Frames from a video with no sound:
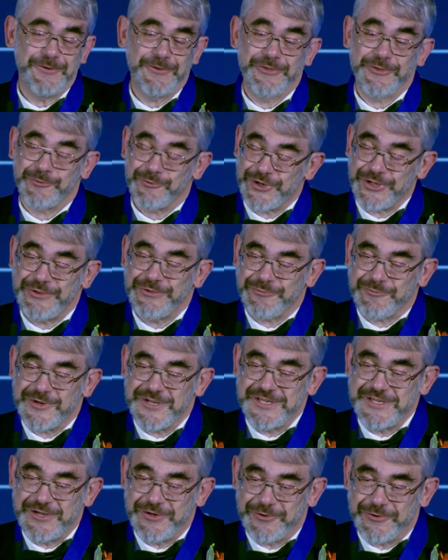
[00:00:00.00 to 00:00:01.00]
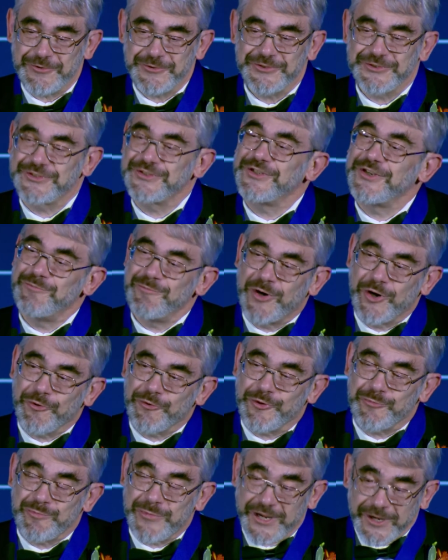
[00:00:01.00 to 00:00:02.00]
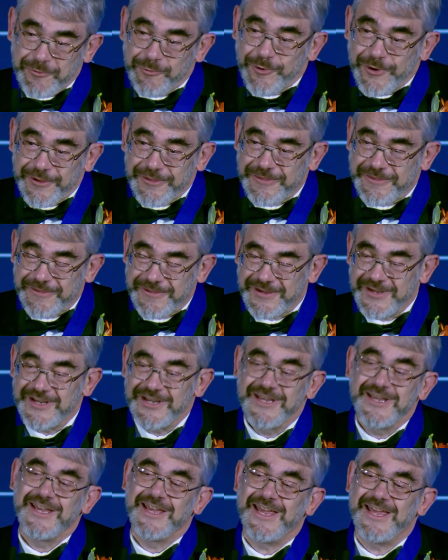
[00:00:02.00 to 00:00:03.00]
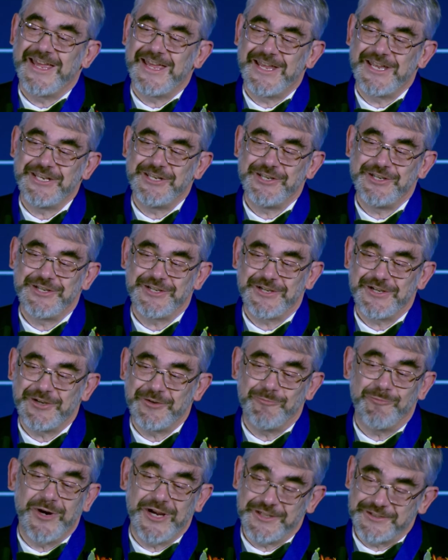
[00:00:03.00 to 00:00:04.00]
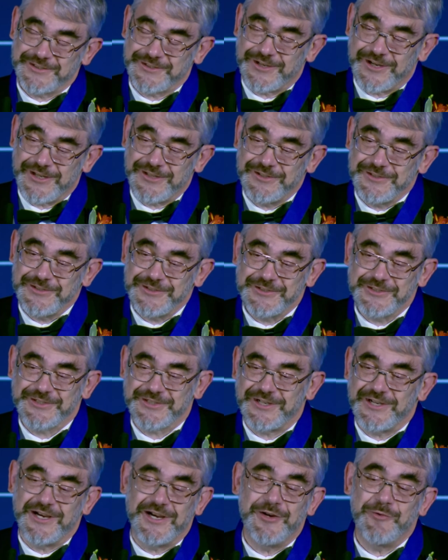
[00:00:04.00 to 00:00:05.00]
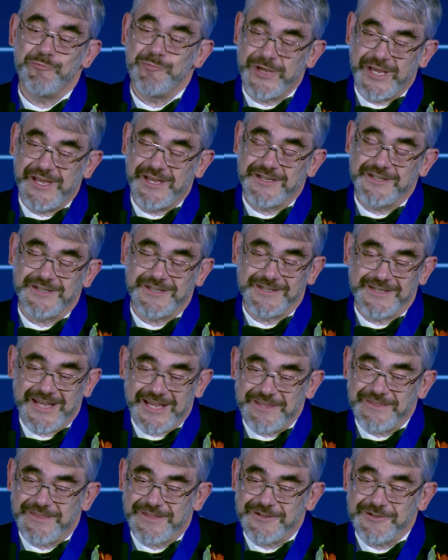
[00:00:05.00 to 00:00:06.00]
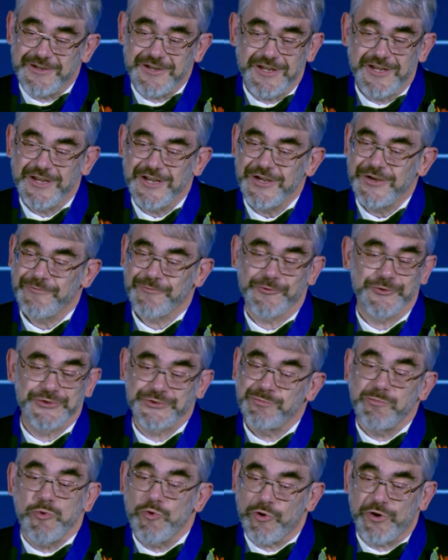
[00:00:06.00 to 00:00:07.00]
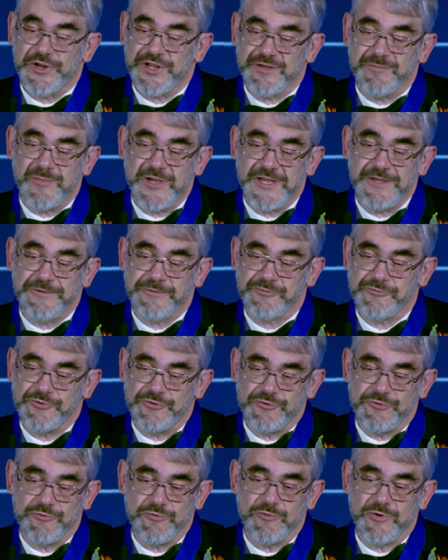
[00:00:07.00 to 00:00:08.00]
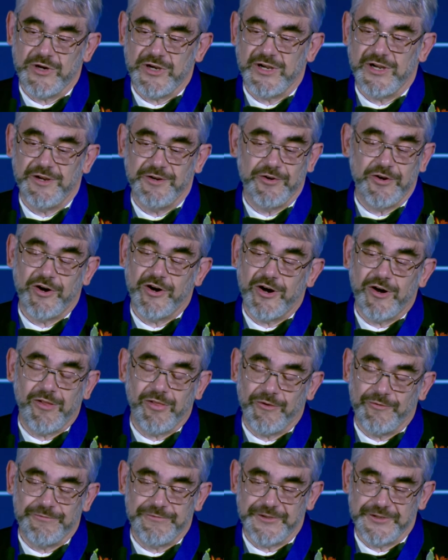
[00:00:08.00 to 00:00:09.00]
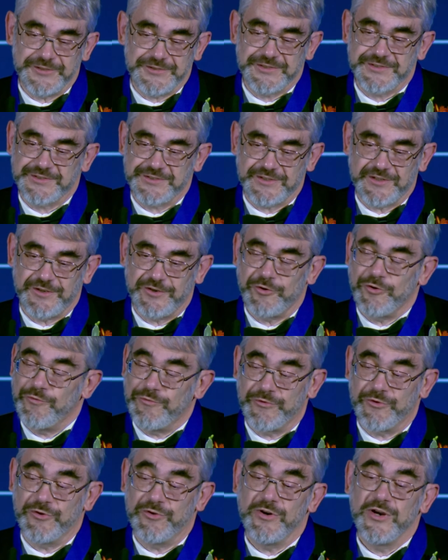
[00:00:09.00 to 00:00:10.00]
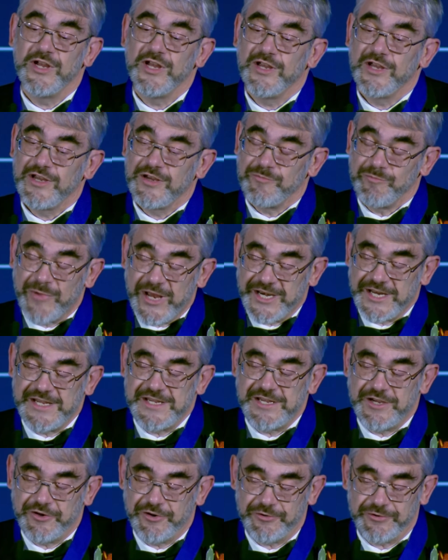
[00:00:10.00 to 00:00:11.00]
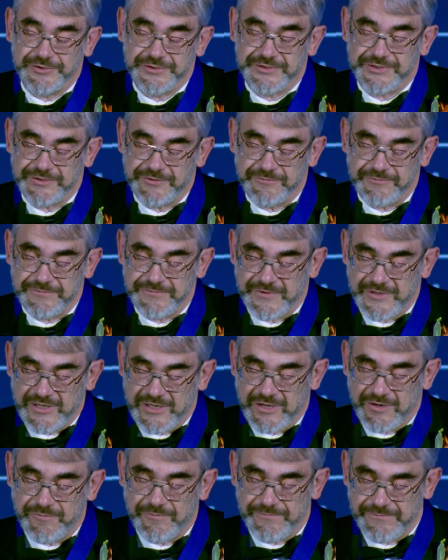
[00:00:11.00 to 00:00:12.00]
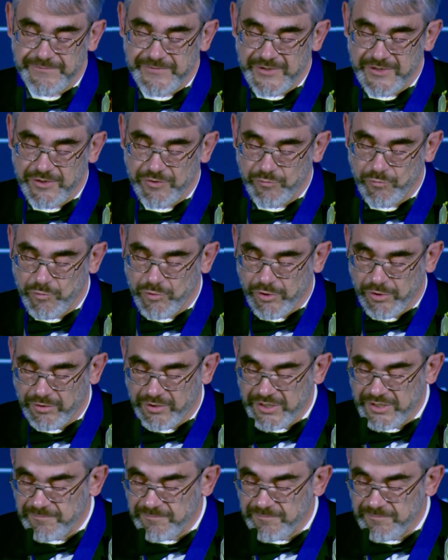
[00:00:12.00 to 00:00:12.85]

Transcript: 33 years, Margaret Beckwith, and my sons Ben and Nathan for supporting me through all of this over many years of work.